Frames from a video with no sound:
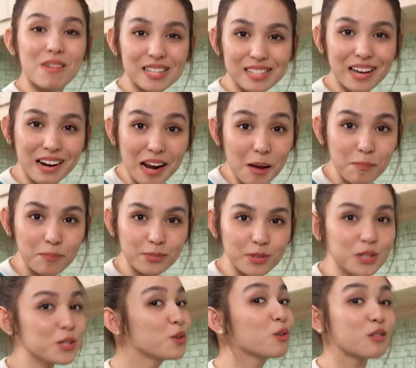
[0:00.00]
masarap
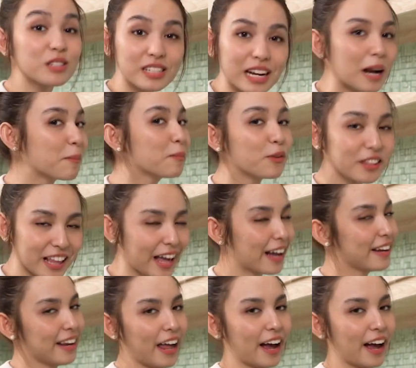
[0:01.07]
yung scrambled egg